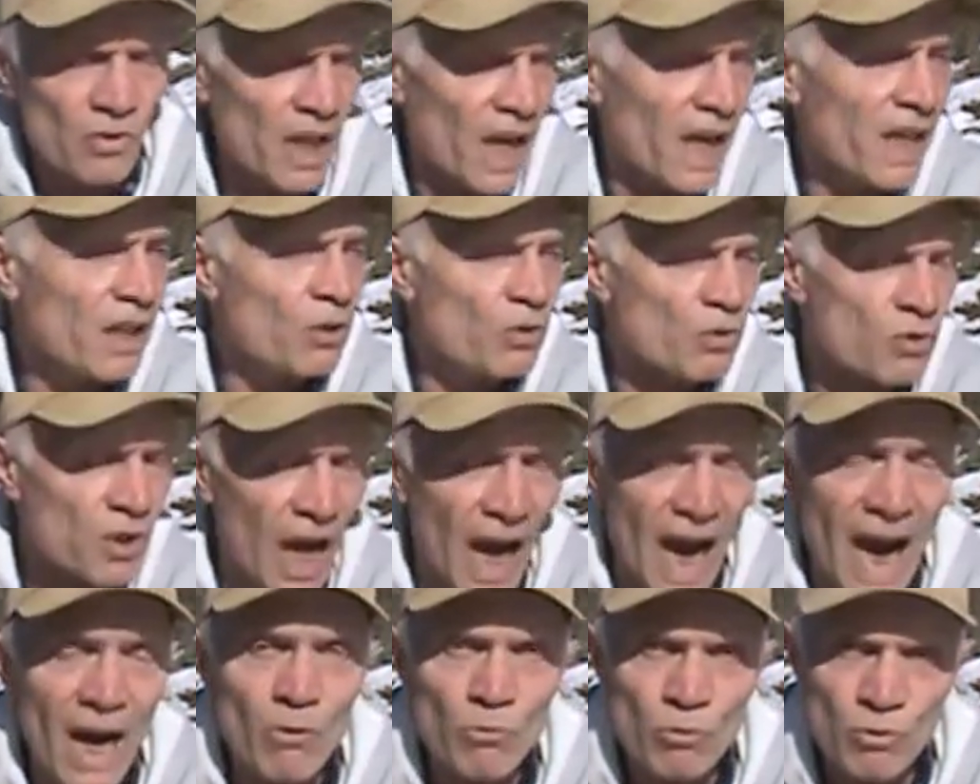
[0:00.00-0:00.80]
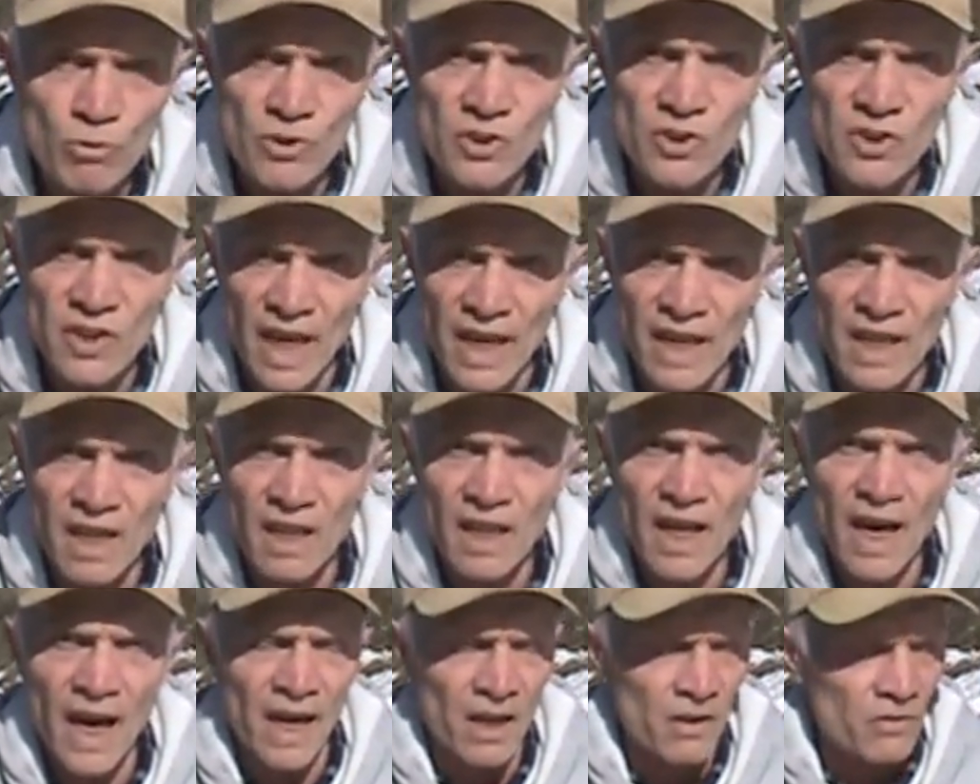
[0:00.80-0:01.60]
like how to stay
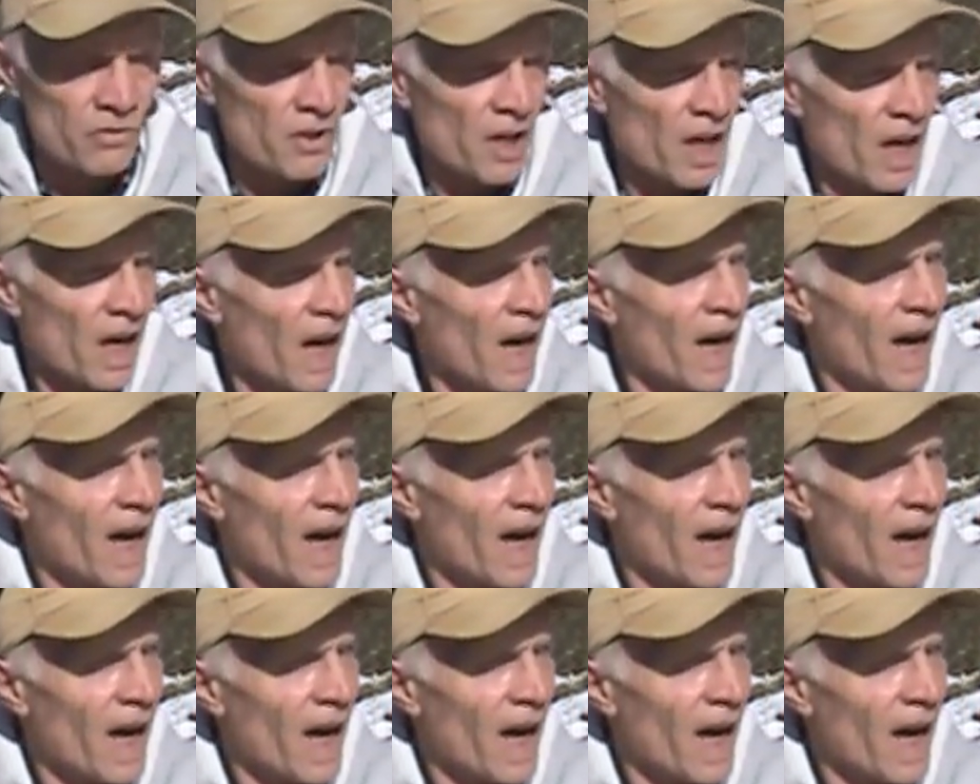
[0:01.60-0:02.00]
alive,